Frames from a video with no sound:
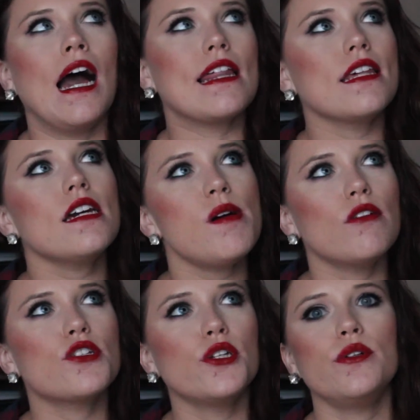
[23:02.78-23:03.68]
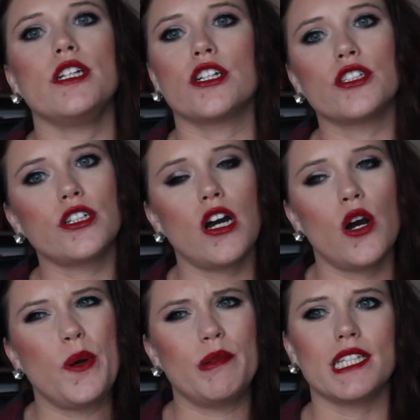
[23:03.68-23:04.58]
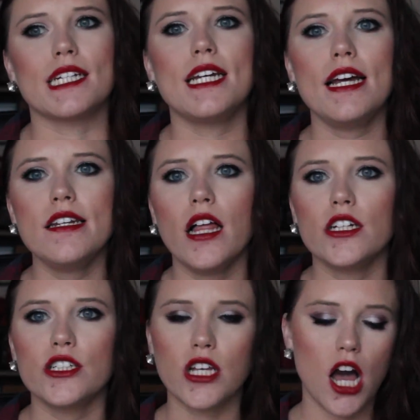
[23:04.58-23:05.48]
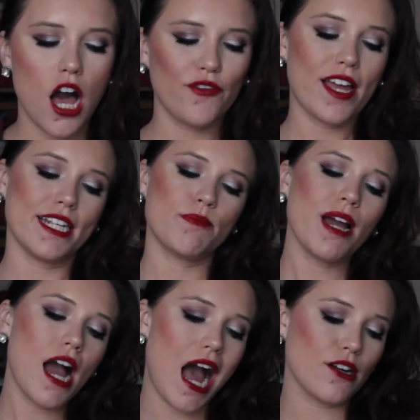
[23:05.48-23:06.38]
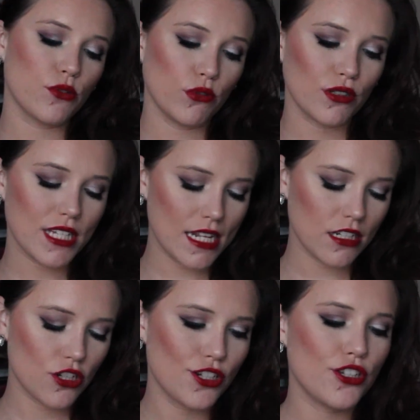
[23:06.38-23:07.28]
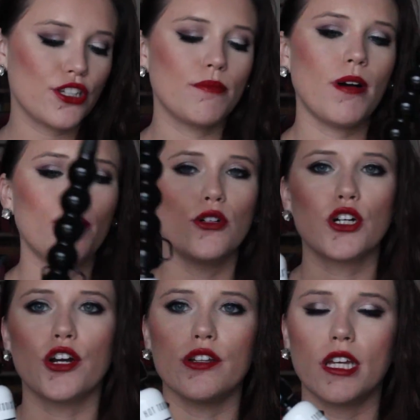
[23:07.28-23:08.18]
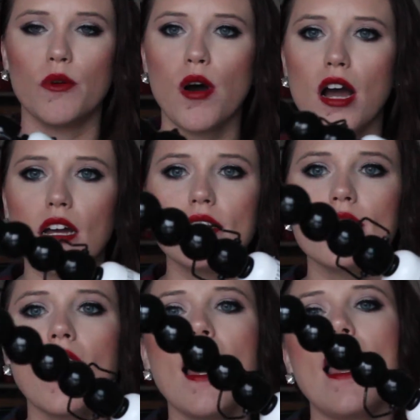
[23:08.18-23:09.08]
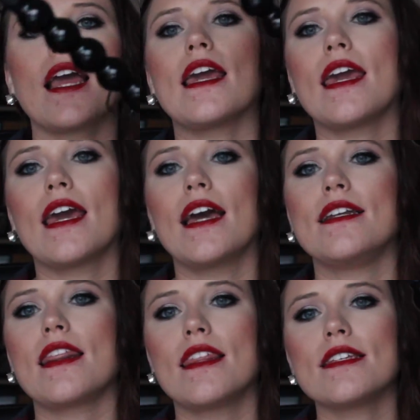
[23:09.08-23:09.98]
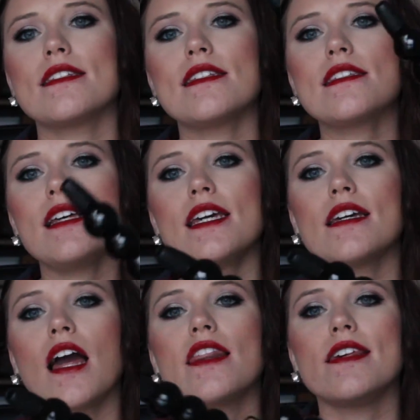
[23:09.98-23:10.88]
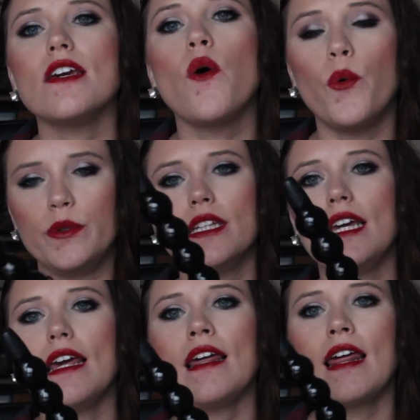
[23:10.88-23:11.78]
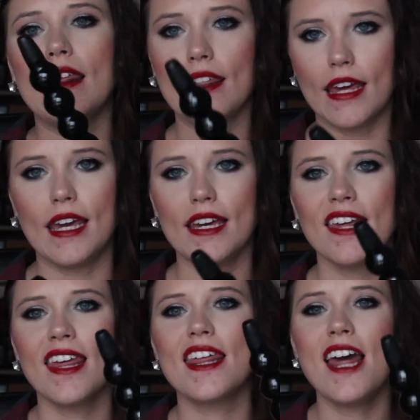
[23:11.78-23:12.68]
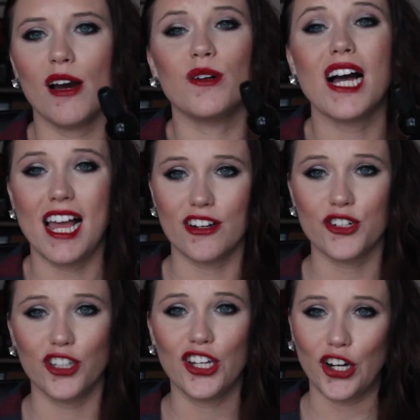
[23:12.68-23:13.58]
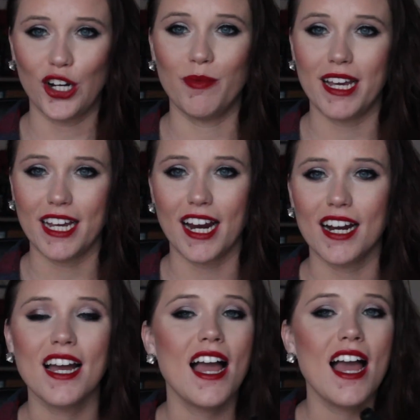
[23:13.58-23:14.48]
I think about 2 years ago. It was like $10 off, and it's by Hot Tools, and it's just their bubble curling wand, and this is like the only thing that will actually curl my hair.